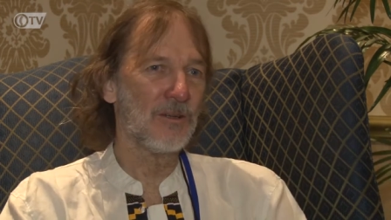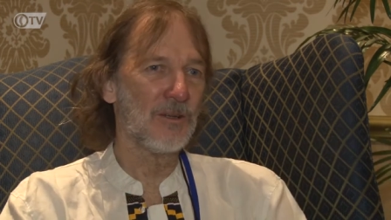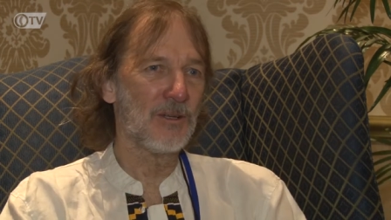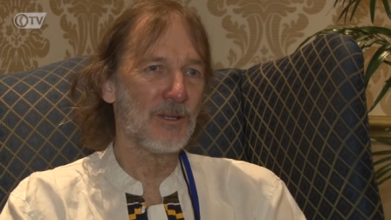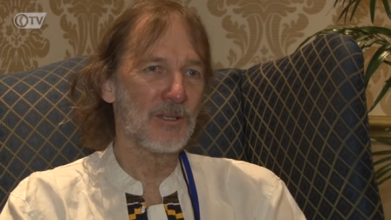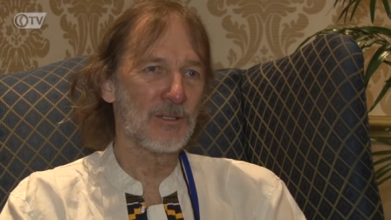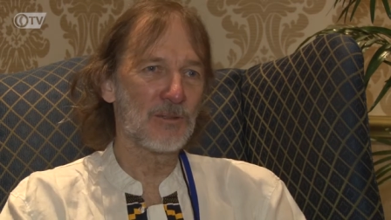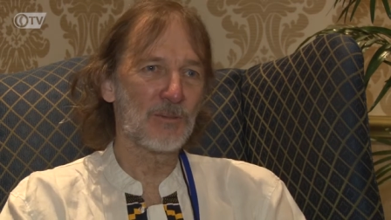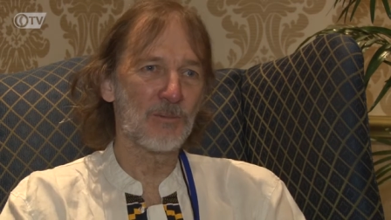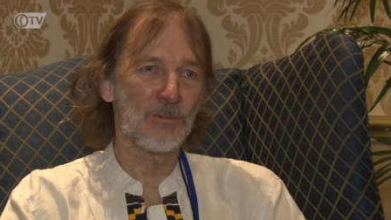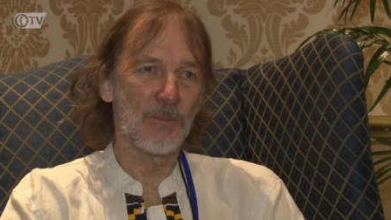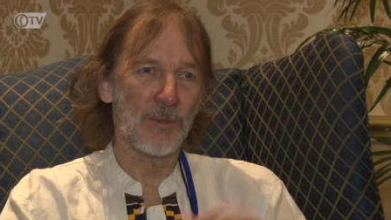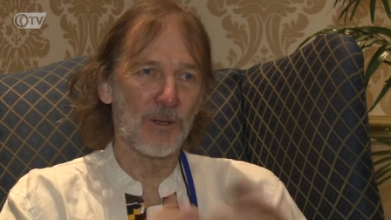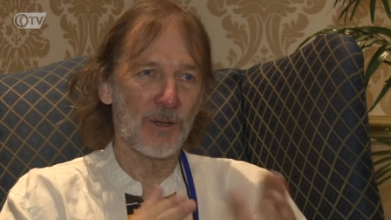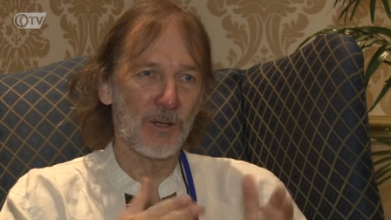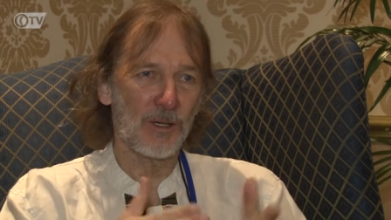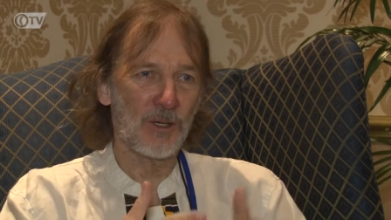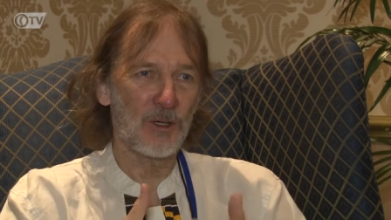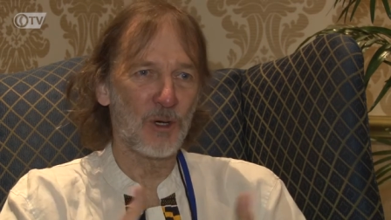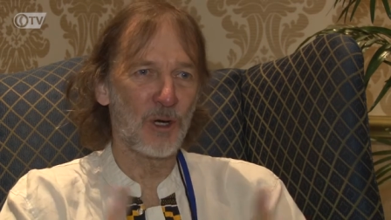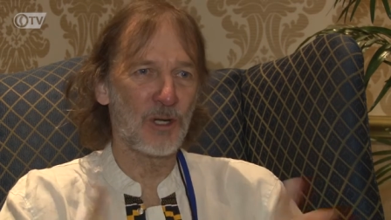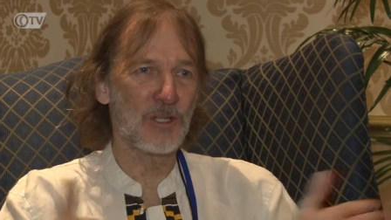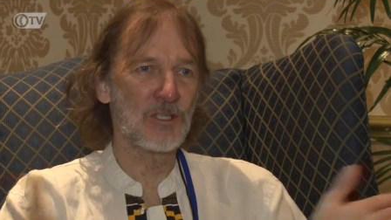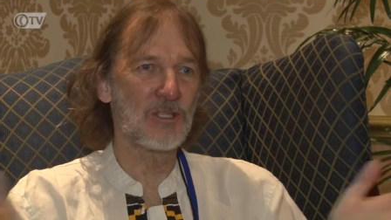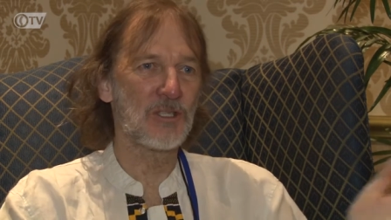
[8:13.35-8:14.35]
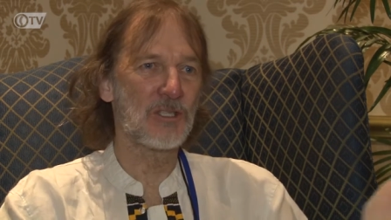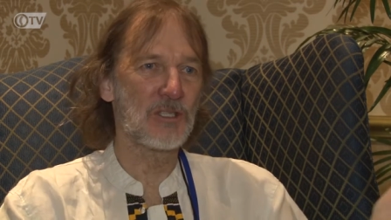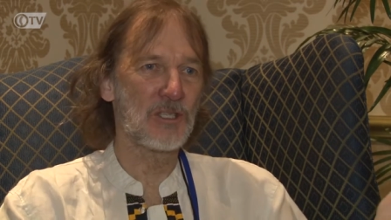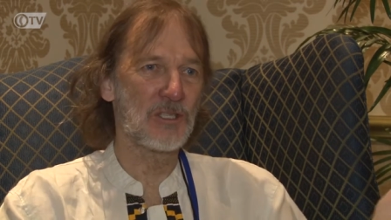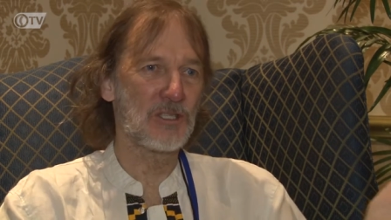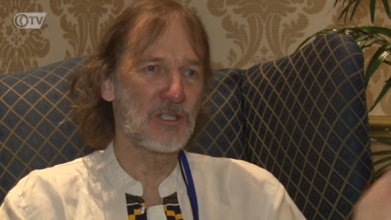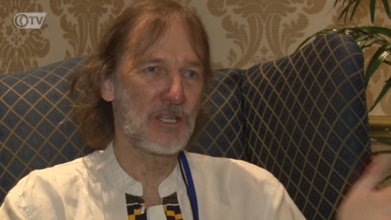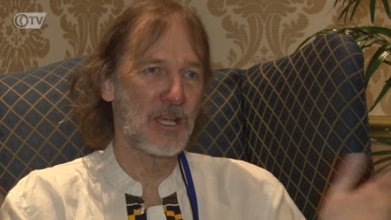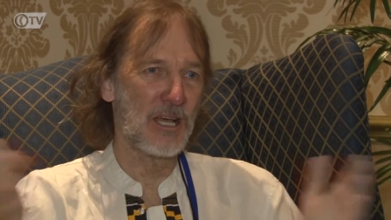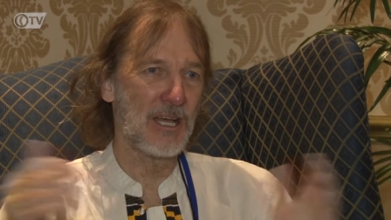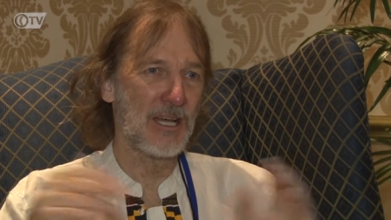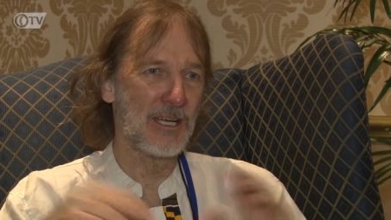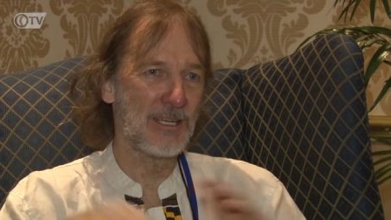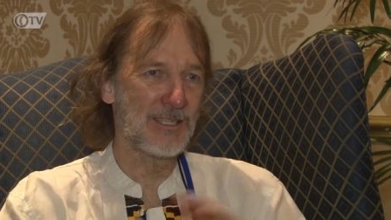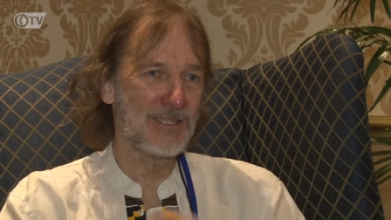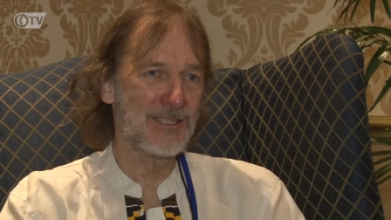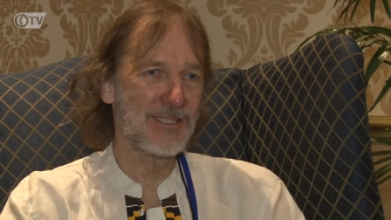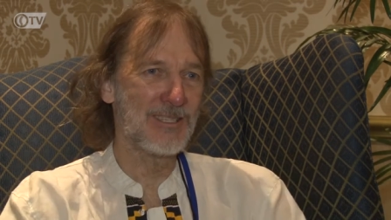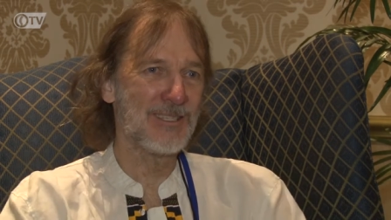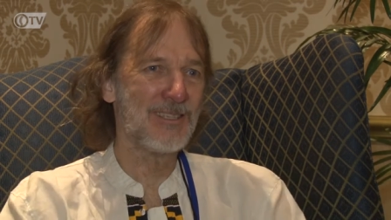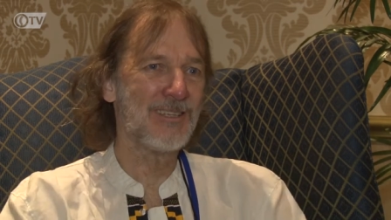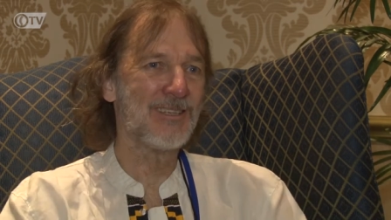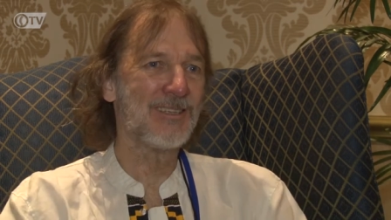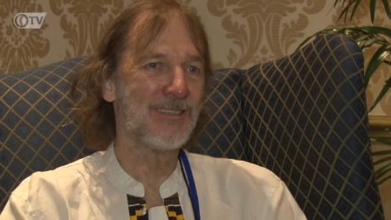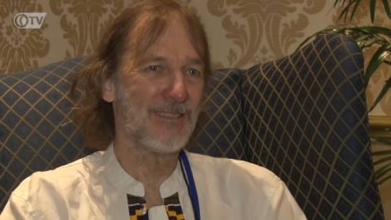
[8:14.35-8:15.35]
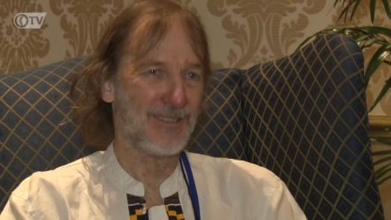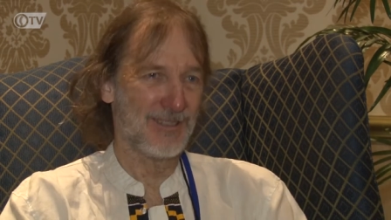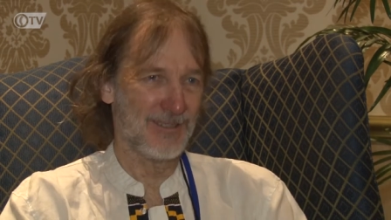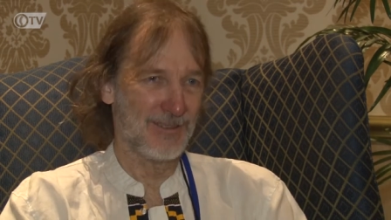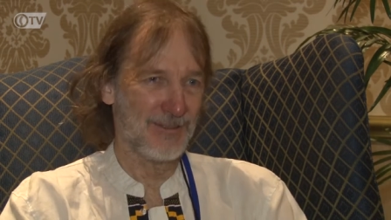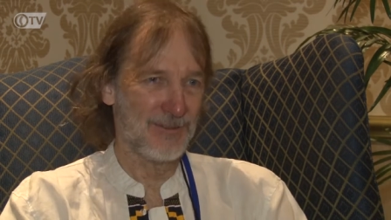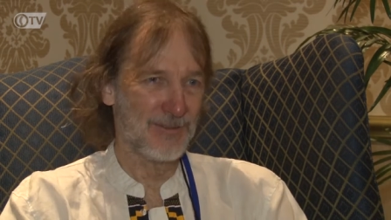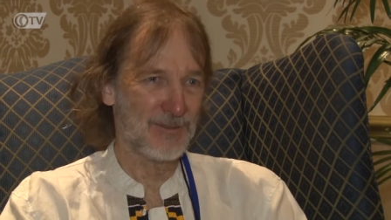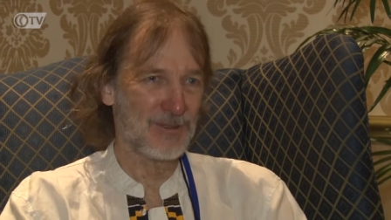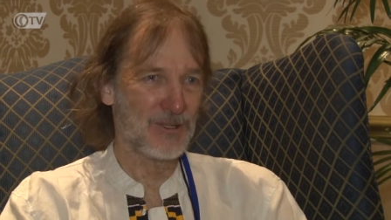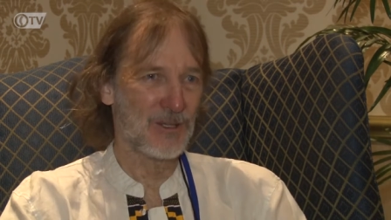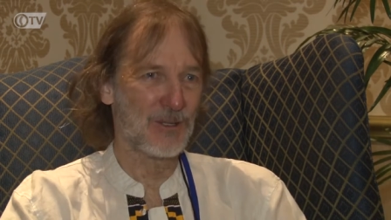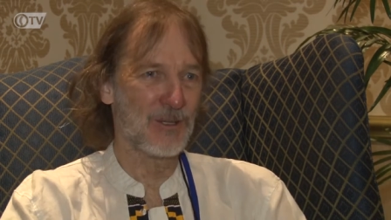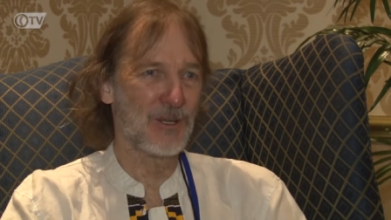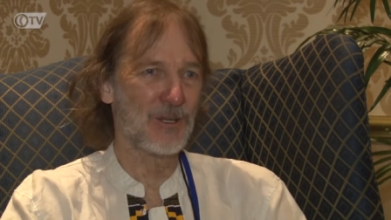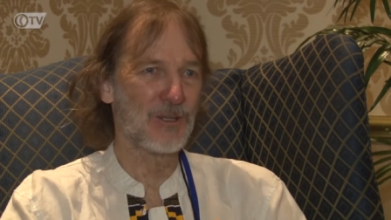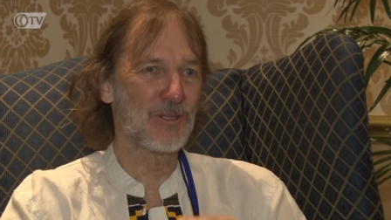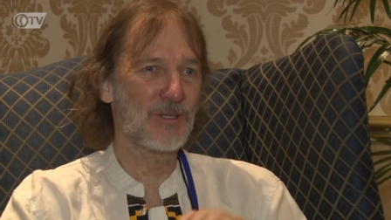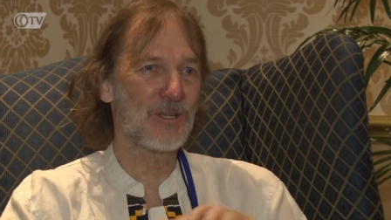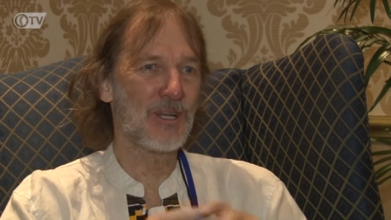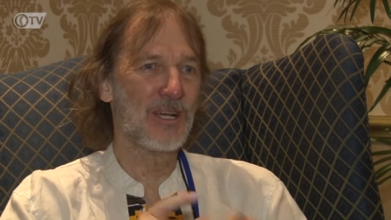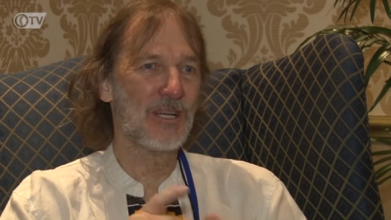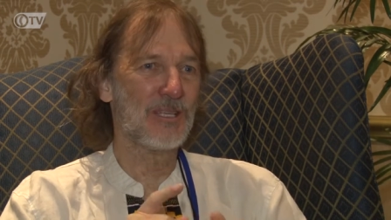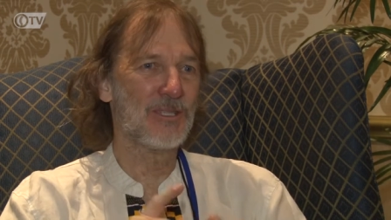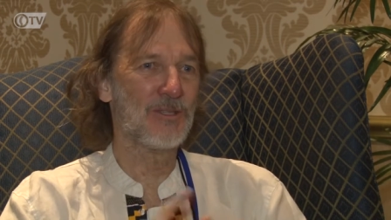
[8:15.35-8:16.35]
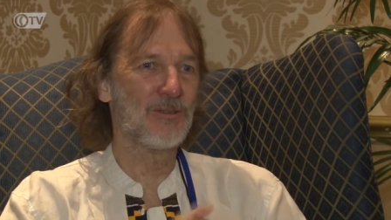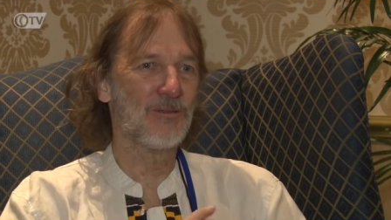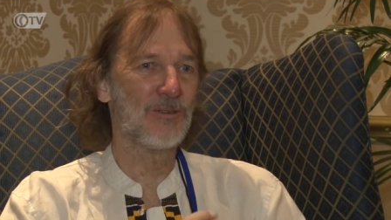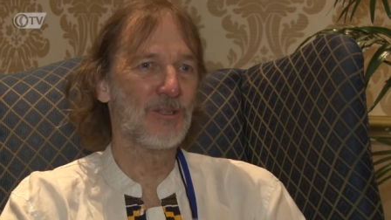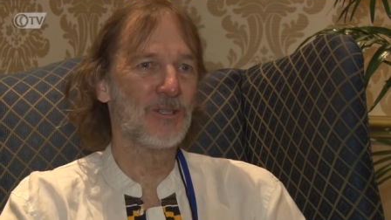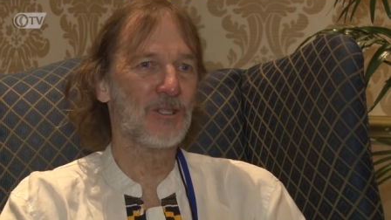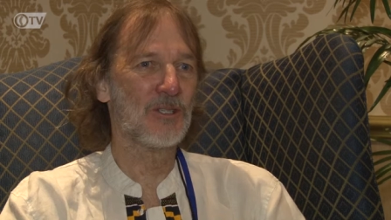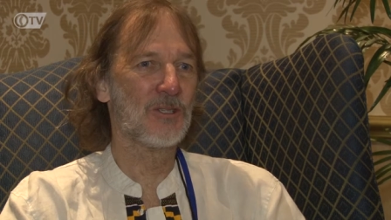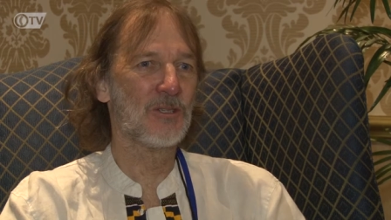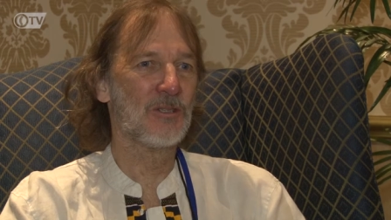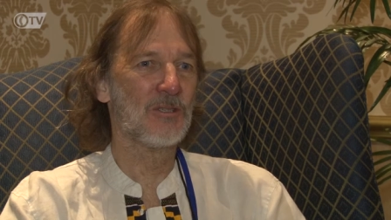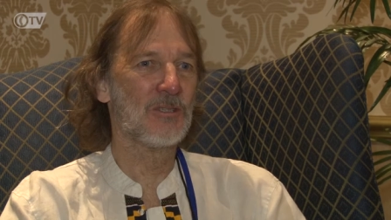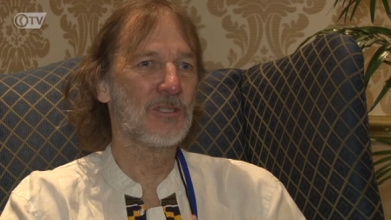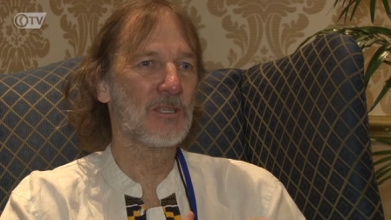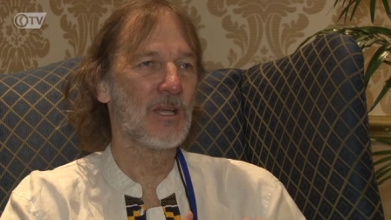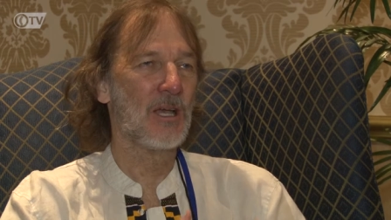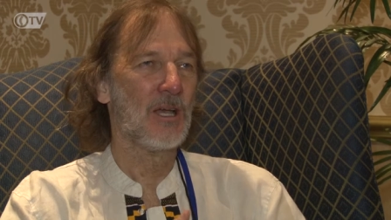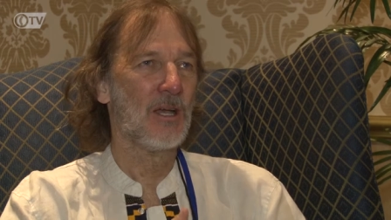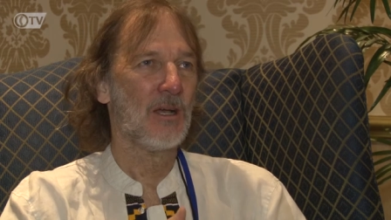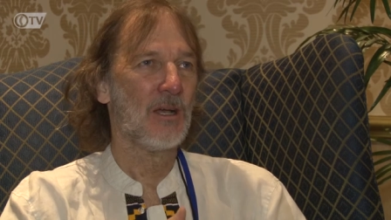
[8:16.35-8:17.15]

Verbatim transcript: is across the society? So, those kinds of issues.